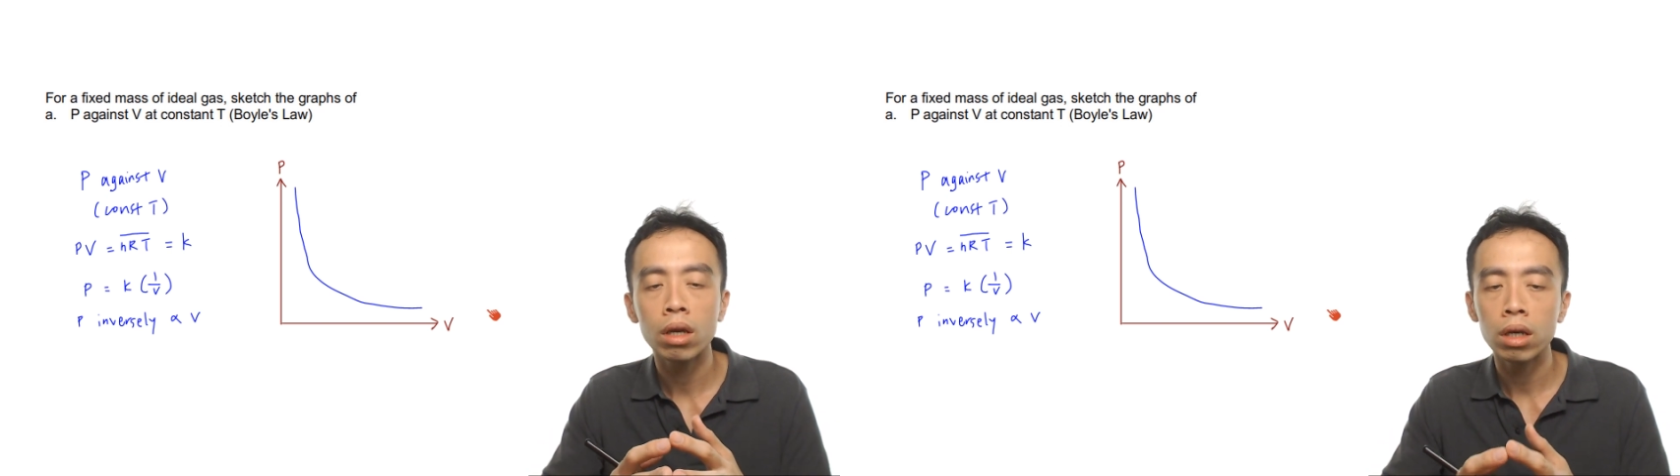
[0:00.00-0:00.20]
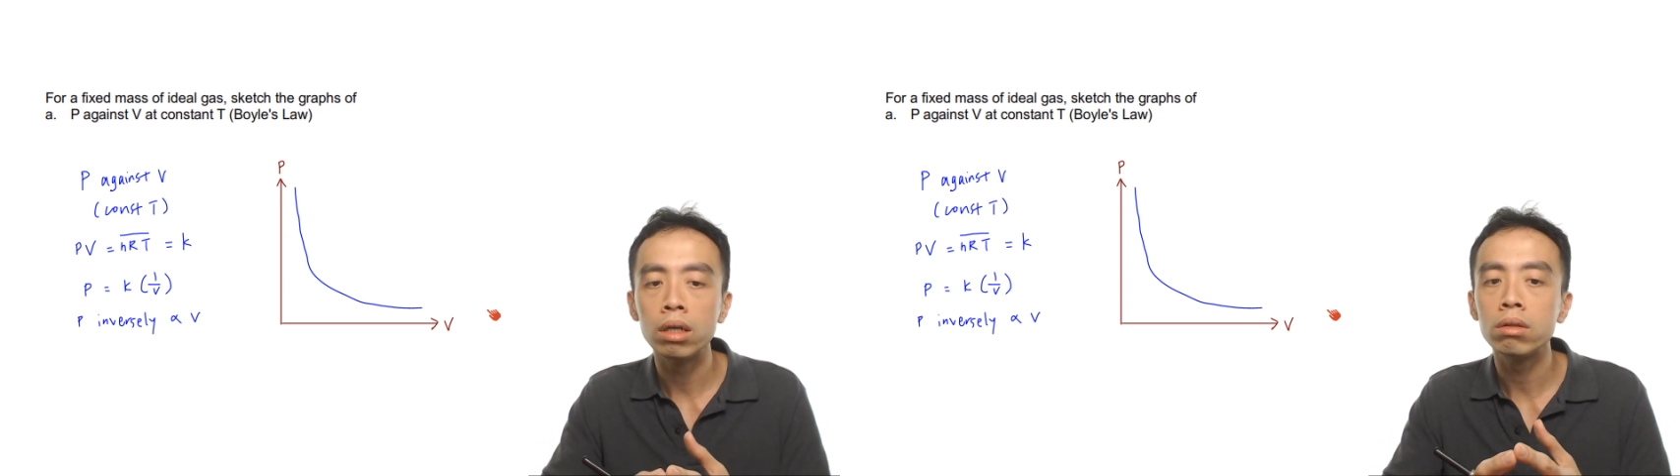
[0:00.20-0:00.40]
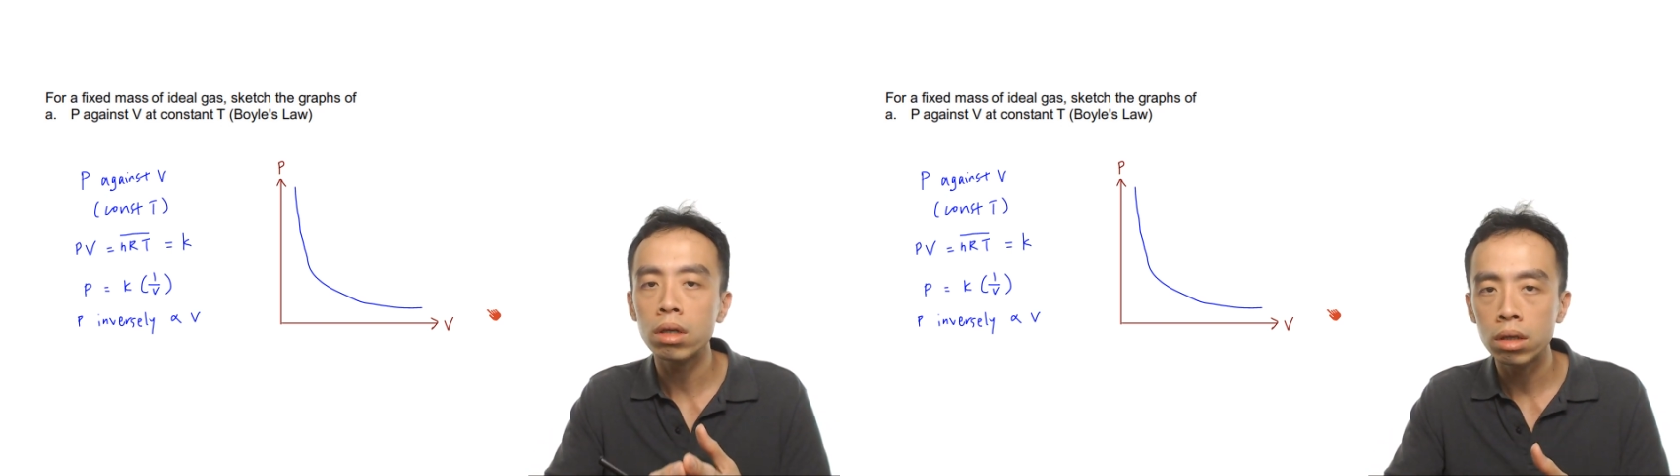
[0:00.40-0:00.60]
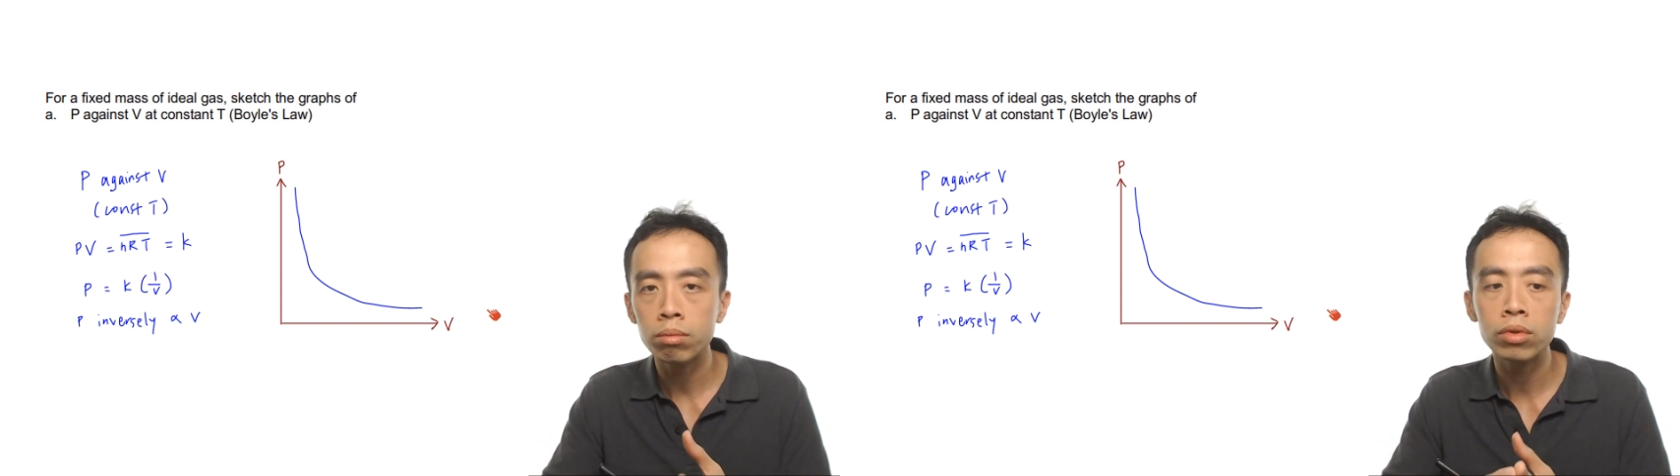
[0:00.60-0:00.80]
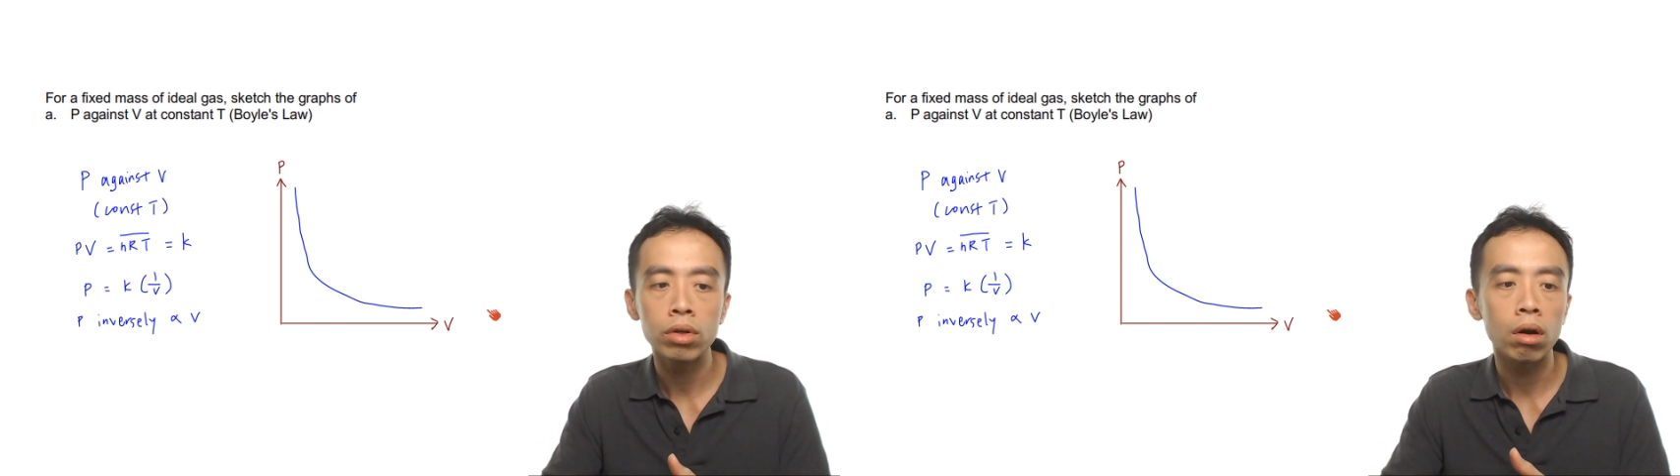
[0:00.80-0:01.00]
in
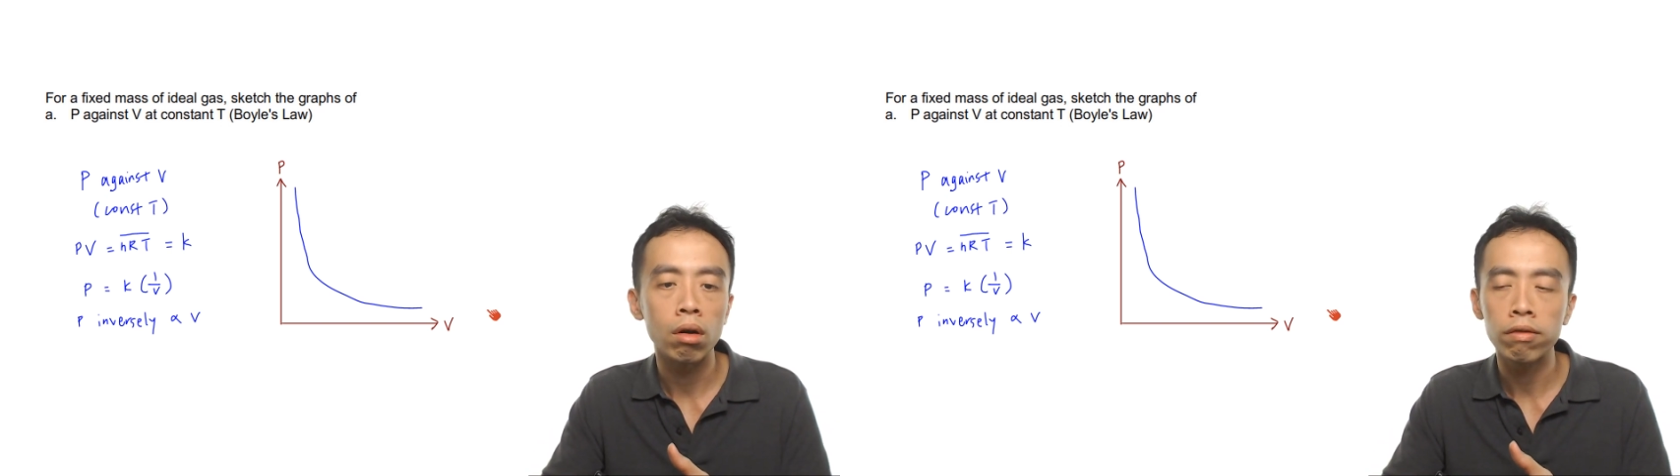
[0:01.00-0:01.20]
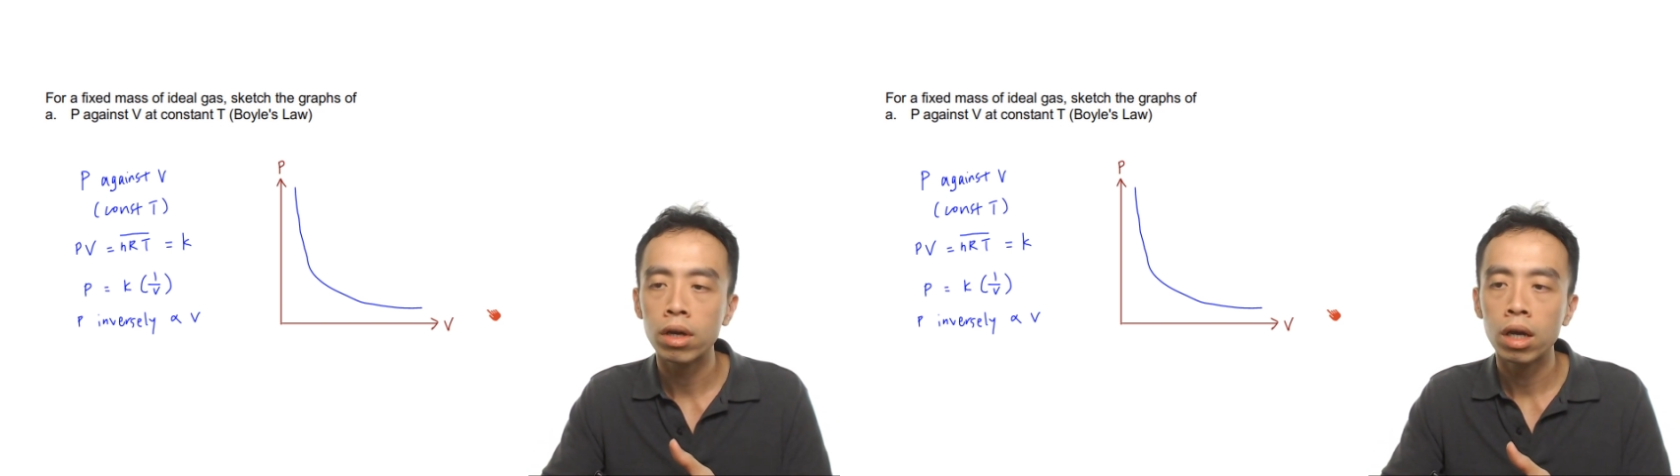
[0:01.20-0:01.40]
terms of